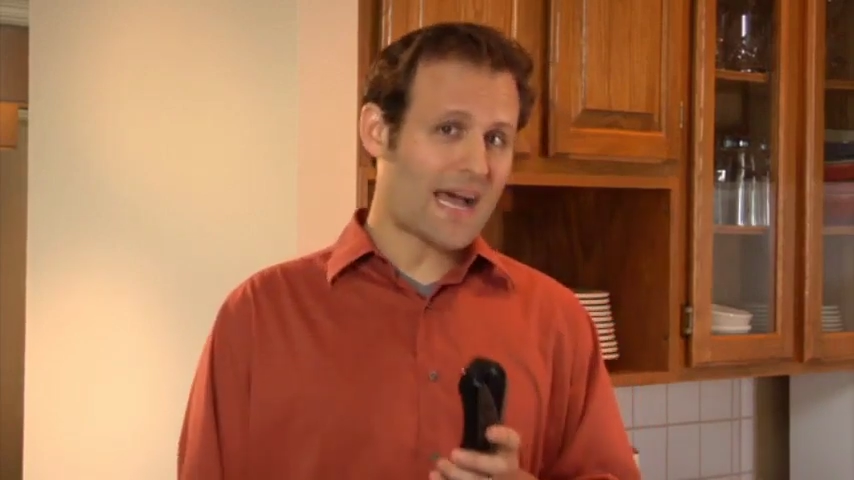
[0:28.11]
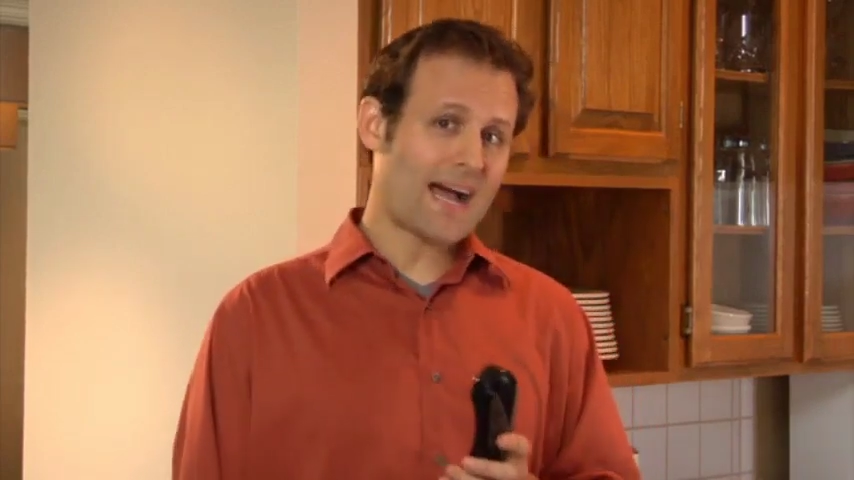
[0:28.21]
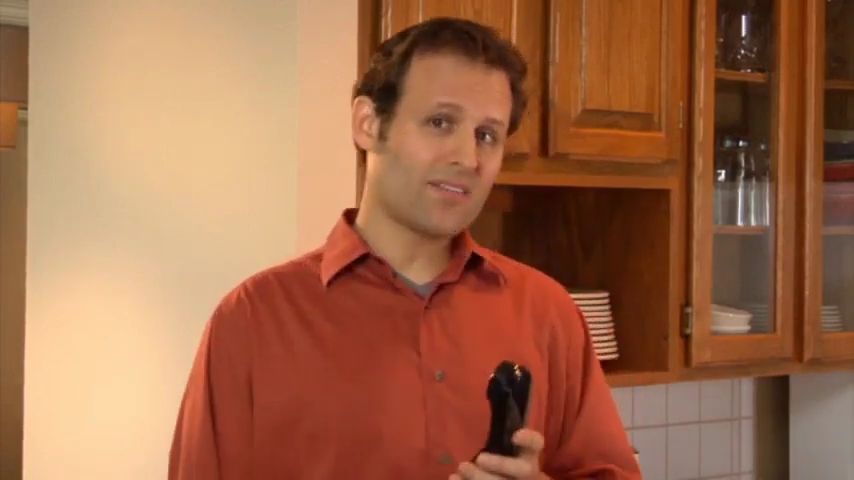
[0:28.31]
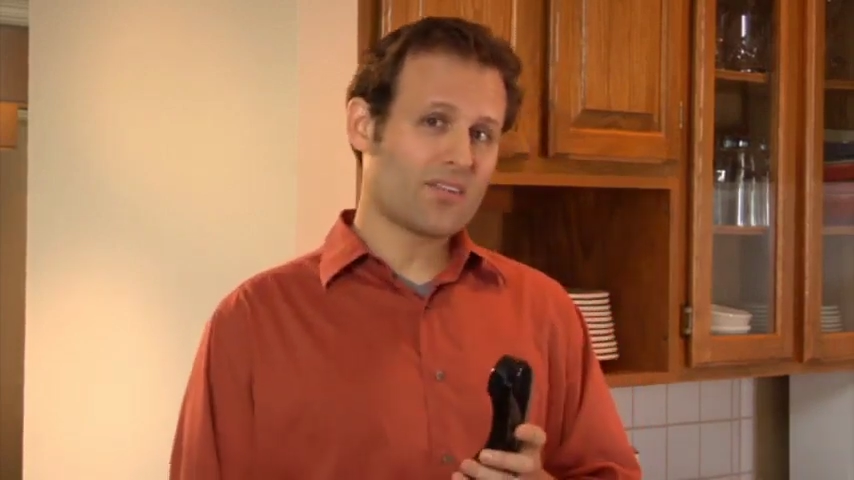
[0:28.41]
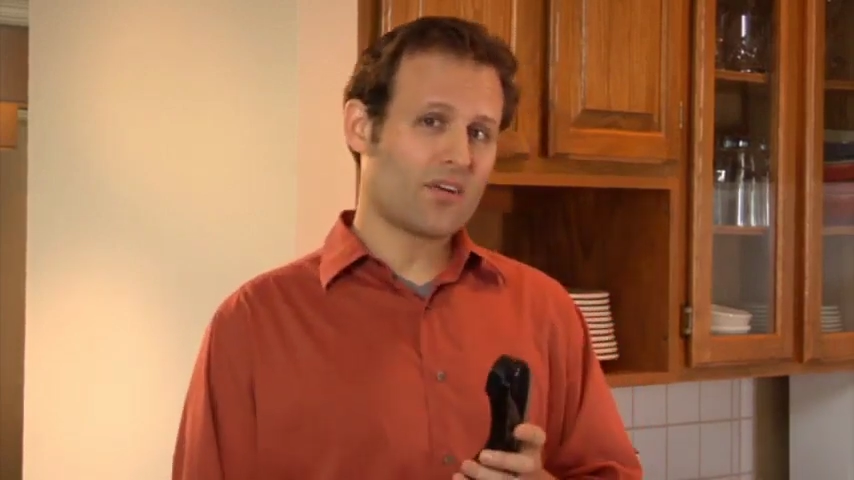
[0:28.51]

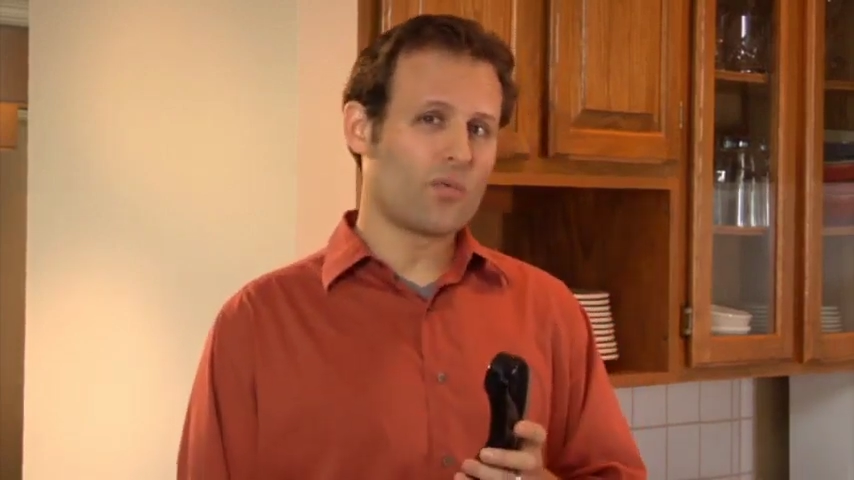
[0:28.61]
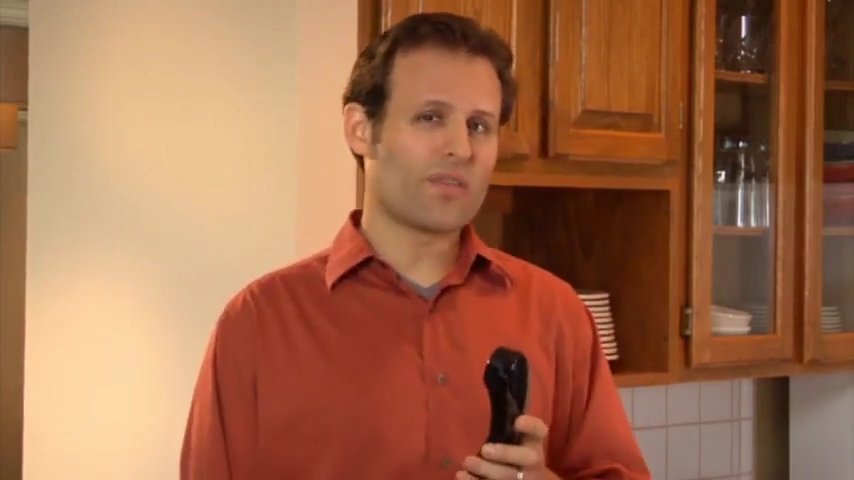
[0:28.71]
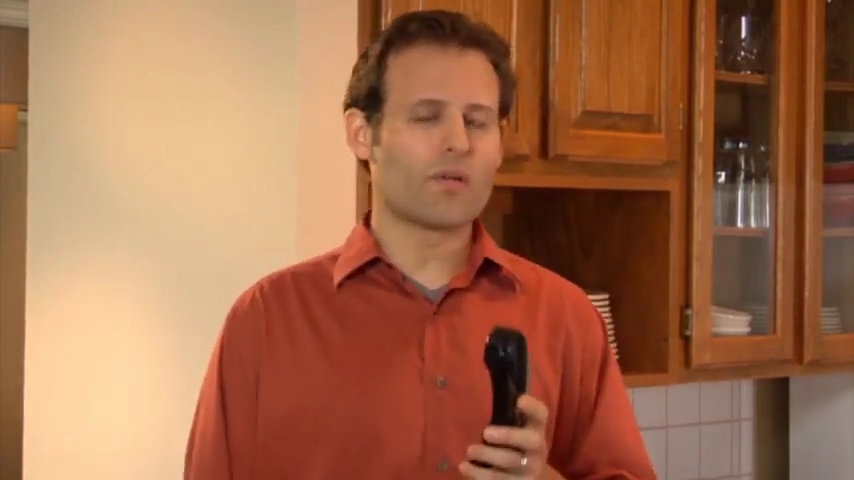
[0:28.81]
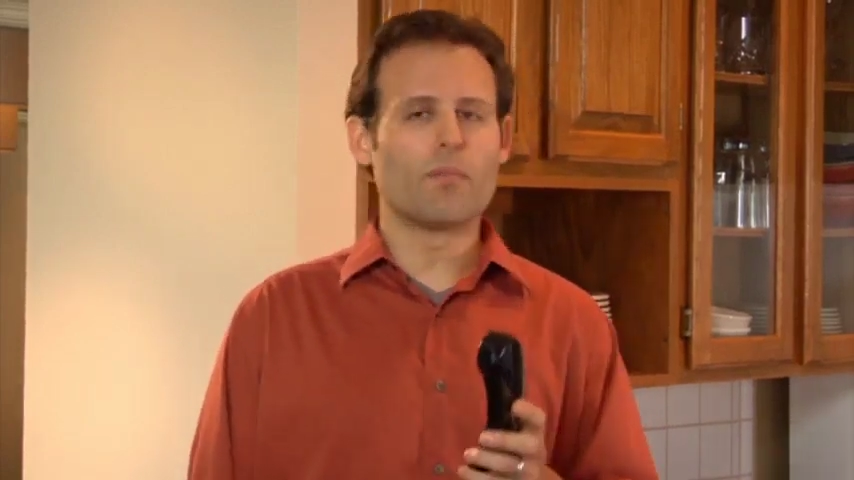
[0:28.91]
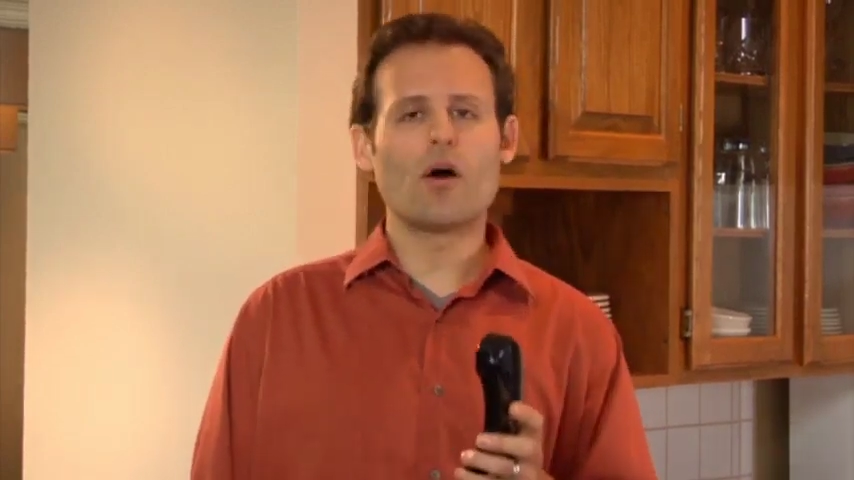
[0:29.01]
dial tone
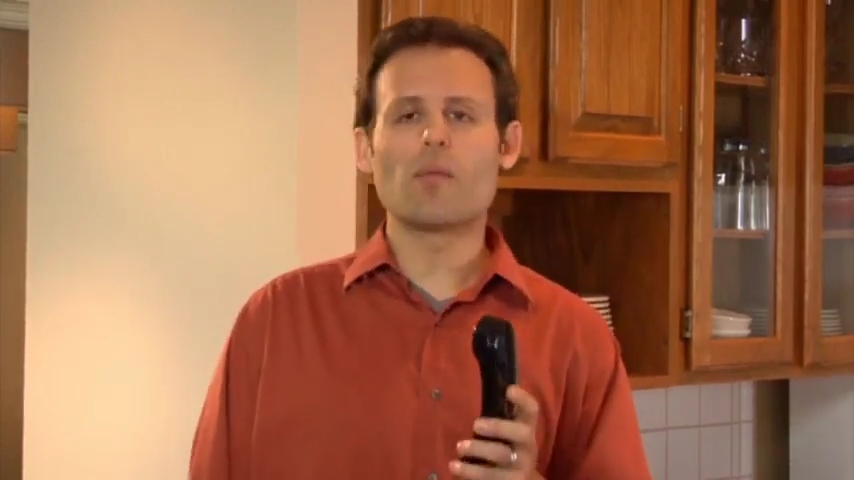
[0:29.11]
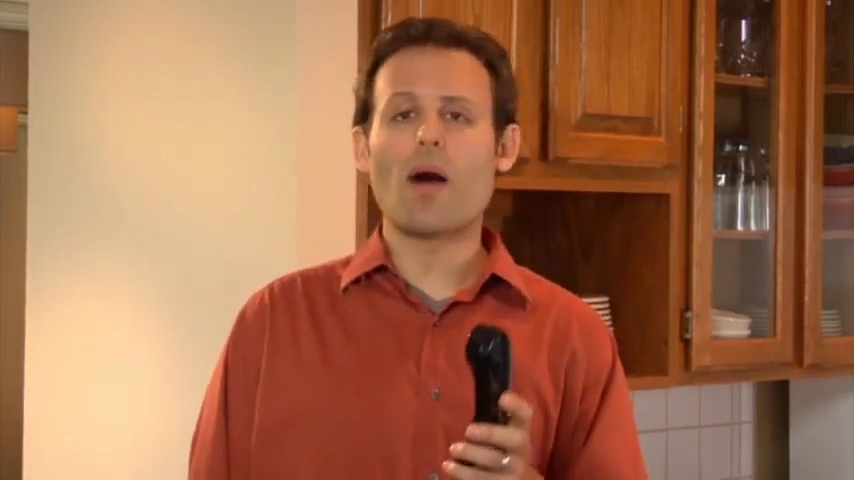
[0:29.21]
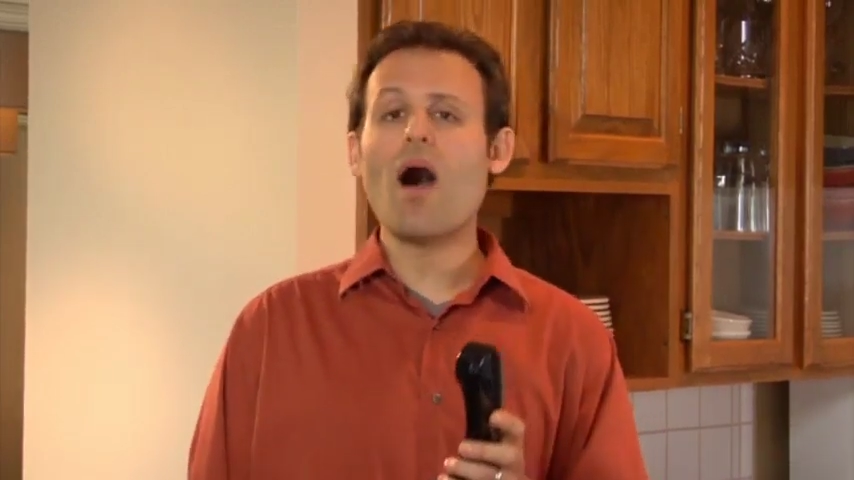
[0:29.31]
with your modem